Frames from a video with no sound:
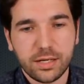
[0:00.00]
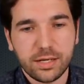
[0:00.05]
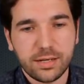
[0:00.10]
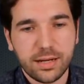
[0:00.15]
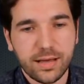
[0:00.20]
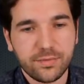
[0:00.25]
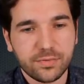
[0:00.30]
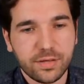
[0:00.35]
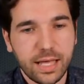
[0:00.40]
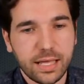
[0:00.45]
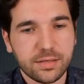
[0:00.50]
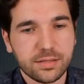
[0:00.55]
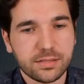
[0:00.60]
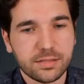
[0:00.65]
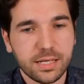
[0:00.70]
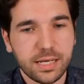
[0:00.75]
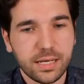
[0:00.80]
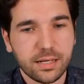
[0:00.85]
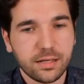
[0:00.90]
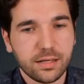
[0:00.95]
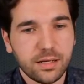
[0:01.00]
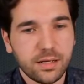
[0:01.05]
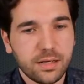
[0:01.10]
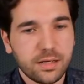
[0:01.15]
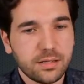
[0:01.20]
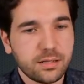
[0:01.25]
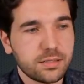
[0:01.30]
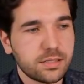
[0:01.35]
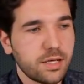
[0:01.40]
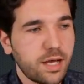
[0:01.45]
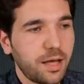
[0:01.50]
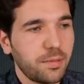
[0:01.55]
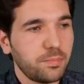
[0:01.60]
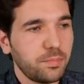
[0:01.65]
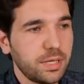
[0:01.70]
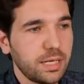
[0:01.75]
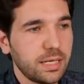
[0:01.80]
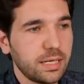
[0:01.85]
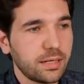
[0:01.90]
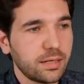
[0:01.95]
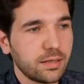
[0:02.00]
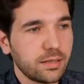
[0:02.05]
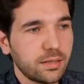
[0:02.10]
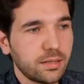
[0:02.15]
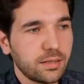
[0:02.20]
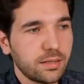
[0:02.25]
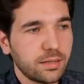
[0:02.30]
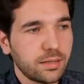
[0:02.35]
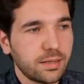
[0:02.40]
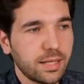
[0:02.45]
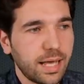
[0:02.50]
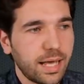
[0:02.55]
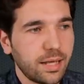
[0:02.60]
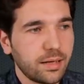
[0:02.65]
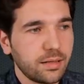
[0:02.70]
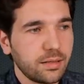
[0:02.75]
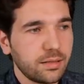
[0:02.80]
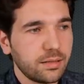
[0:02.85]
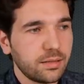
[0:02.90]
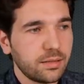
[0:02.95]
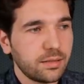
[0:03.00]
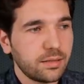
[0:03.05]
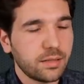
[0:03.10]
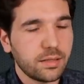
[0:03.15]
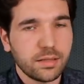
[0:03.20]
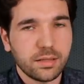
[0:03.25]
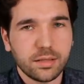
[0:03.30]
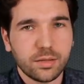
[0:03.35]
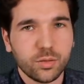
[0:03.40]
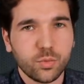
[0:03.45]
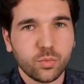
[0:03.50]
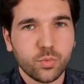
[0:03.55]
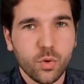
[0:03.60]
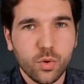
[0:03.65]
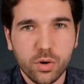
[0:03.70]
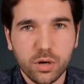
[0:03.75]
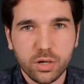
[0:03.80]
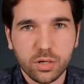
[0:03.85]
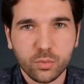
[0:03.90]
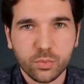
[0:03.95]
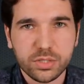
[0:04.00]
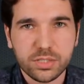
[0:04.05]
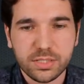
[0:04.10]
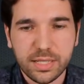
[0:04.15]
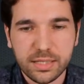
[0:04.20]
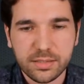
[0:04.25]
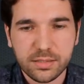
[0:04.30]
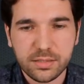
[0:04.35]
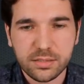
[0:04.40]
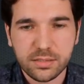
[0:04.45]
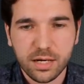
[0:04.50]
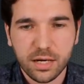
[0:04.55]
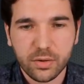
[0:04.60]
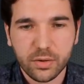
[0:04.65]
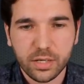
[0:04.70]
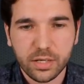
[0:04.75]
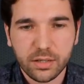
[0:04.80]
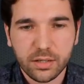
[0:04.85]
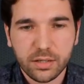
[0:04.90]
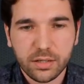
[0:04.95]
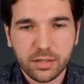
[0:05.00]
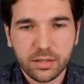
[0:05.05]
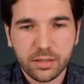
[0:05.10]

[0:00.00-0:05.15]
in Afghanistan does not mean that the war was necessary,